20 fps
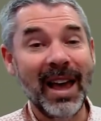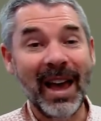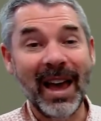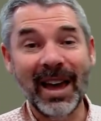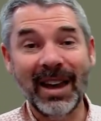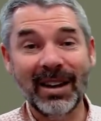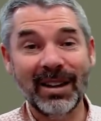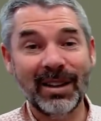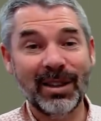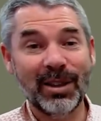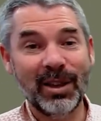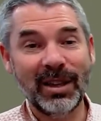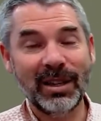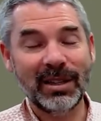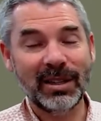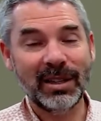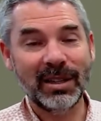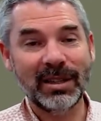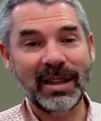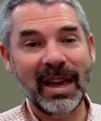And it's
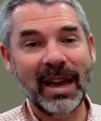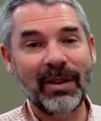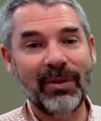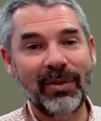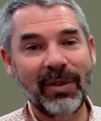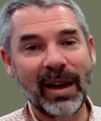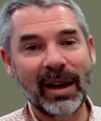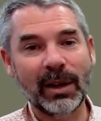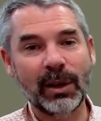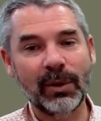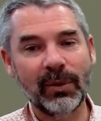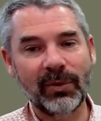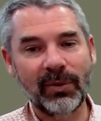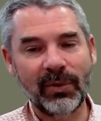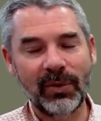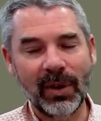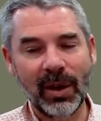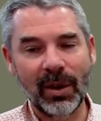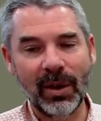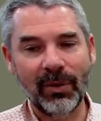just a sad fact
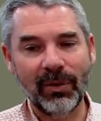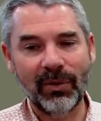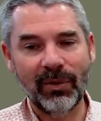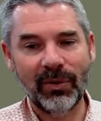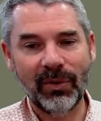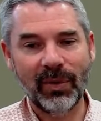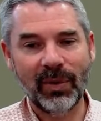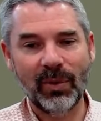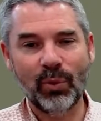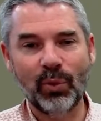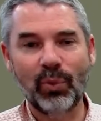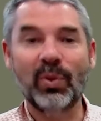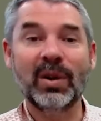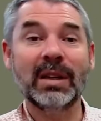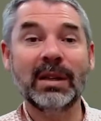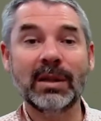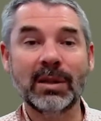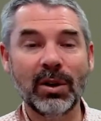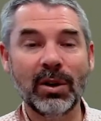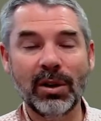of
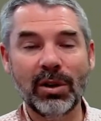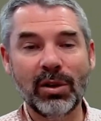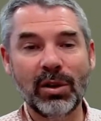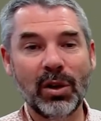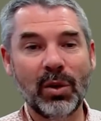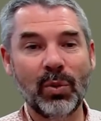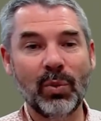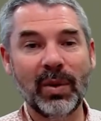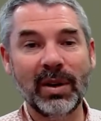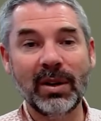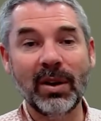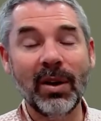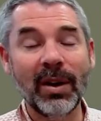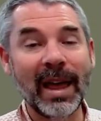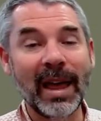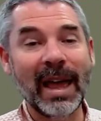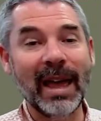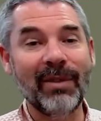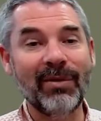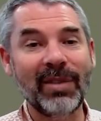research that we don't
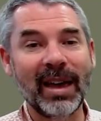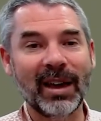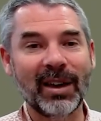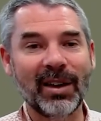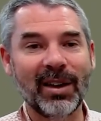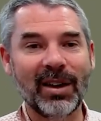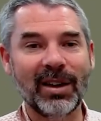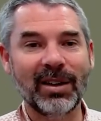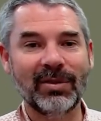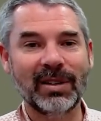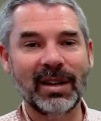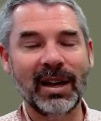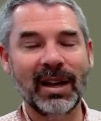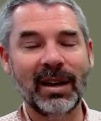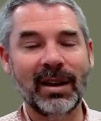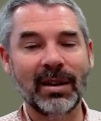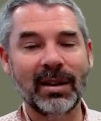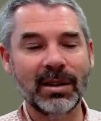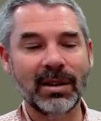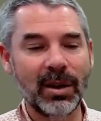have that kind of
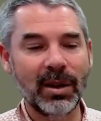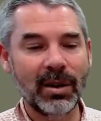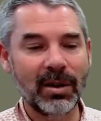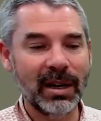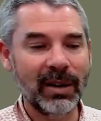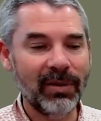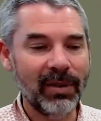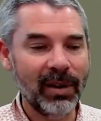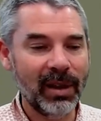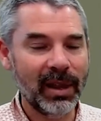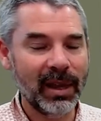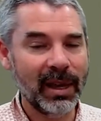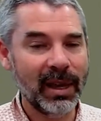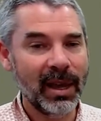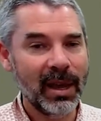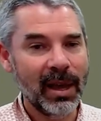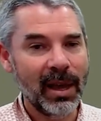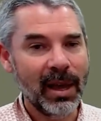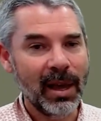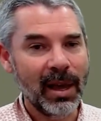data. So there are
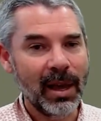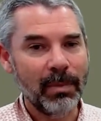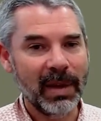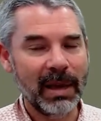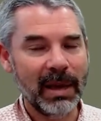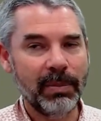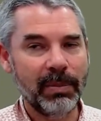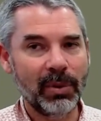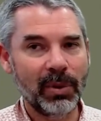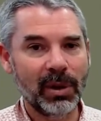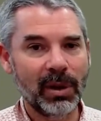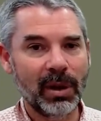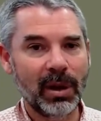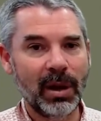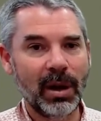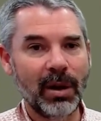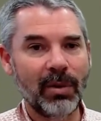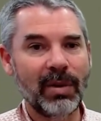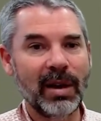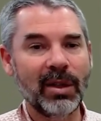definitely people
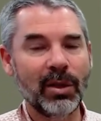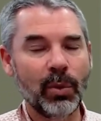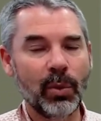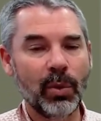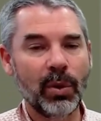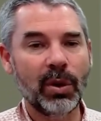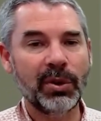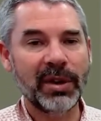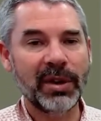around the world